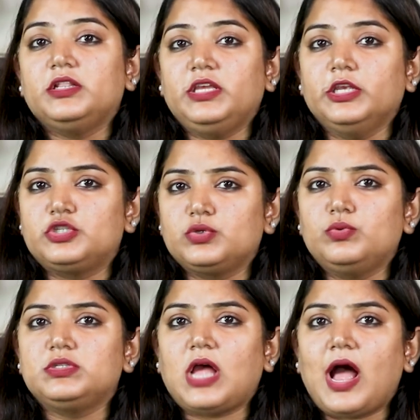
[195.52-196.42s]
These
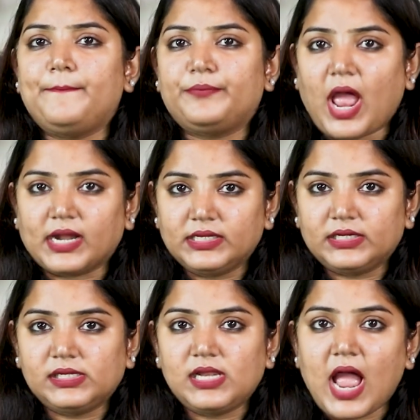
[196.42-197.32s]
tools are
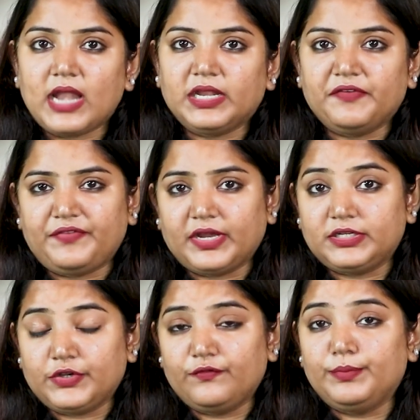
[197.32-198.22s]
practical and
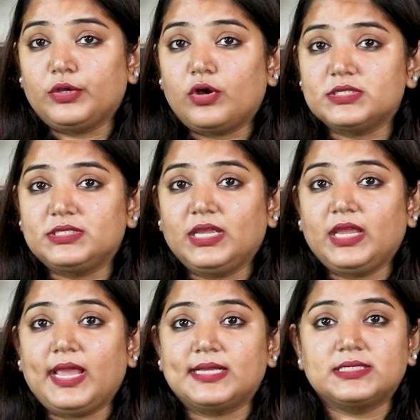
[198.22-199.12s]
effective because
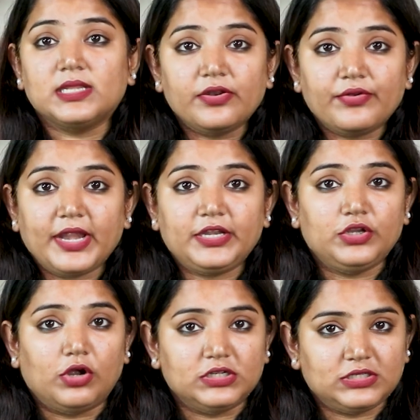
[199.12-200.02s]
they accelerate
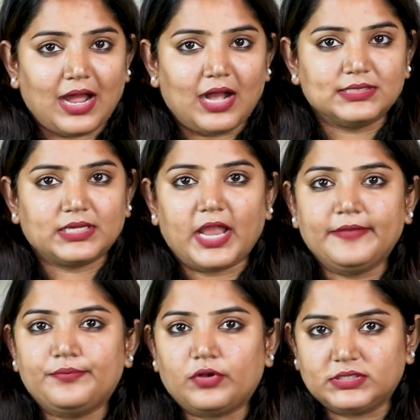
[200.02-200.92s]
your task
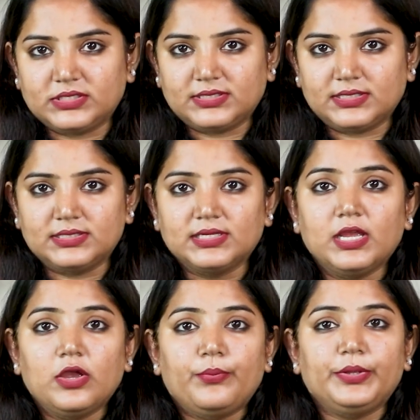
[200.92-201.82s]
and processes
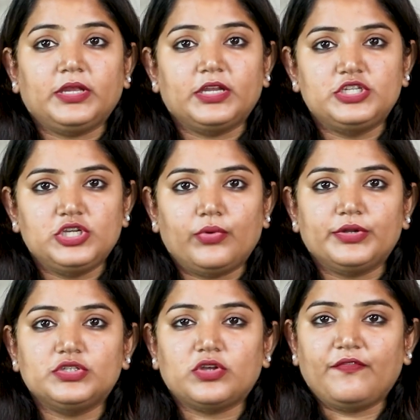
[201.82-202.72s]
with
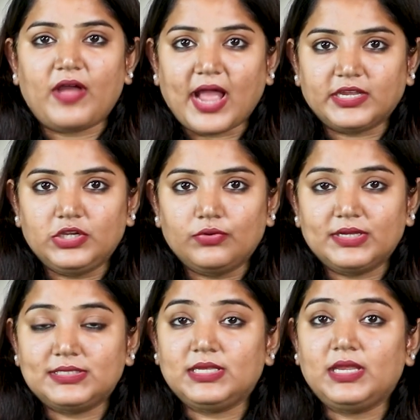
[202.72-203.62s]
assurance of
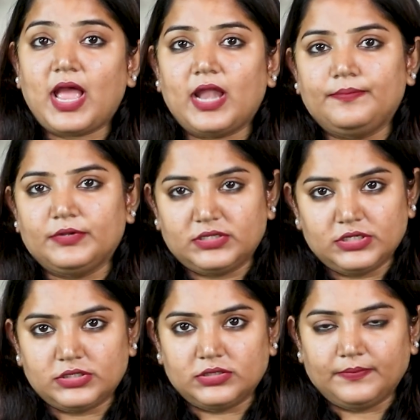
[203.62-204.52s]
accuracy and
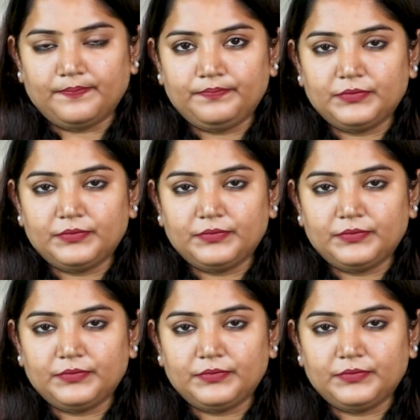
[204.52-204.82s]
precision.